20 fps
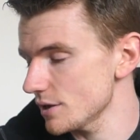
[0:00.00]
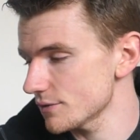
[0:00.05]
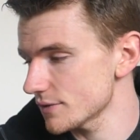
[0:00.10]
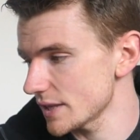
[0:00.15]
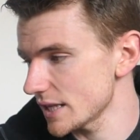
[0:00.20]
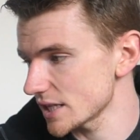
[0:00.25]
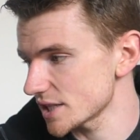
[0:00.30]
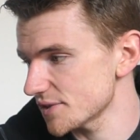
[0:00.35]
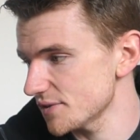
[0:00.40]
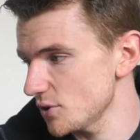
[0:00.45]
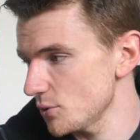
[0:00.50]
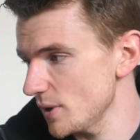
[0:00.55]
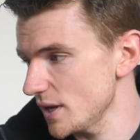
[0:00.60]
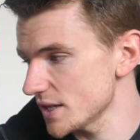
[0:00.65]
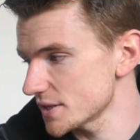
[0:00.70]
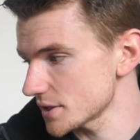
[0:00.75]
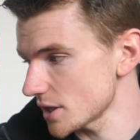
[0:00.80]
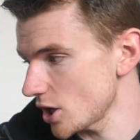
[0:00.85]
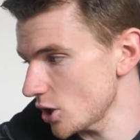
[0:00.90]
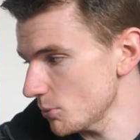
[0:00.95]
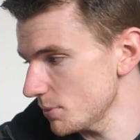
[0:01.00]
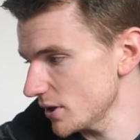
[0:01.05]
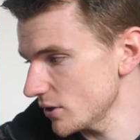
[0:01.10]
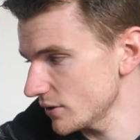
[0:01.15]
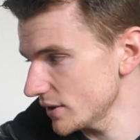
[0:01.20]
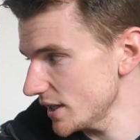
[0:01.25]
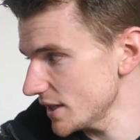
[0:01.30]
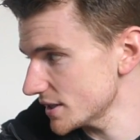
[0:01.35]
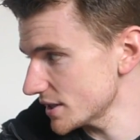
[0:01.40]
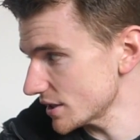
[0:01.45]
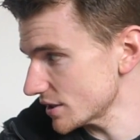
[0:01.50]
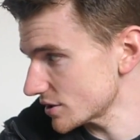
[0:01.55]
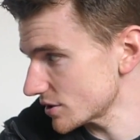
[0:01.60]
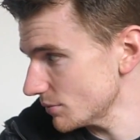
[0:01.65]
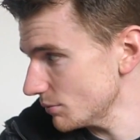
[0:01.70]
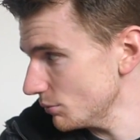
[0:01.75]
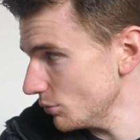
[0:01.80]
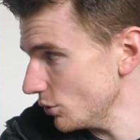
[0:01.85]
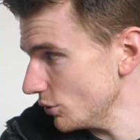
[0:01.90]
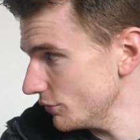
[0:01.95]
over the next few weeks I'll be releasing
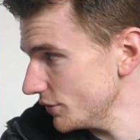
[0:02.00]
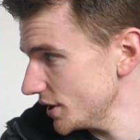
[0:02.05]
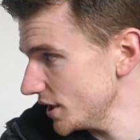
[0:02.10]
some more